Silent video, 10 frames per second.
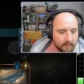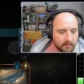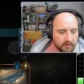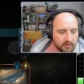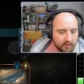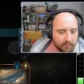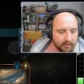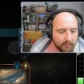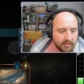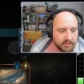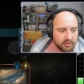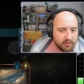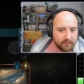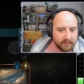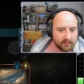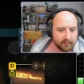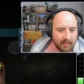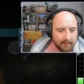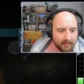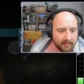So, but it was stupid to
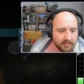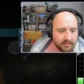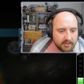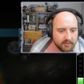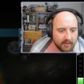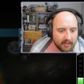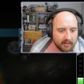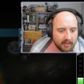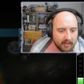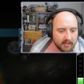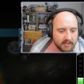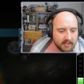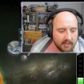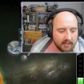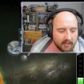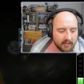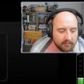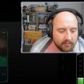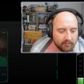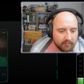grab it. Let's just recognize that and
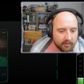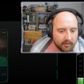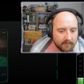move on.